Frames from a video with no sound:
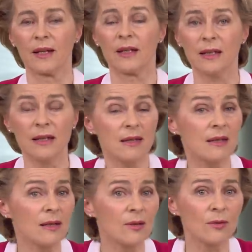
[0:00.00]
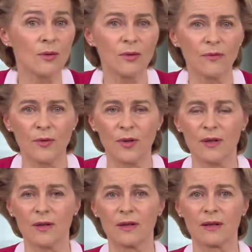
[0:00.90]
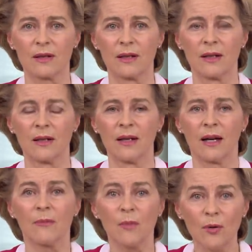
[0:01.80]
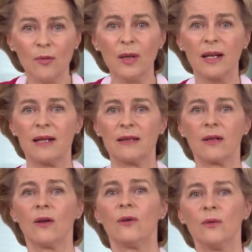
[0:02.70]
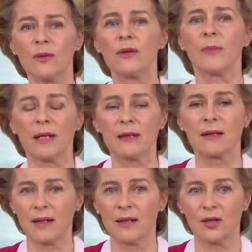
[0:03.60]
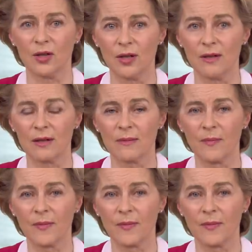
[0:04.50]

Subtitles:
listening to all voices and mobilizing all the best energies.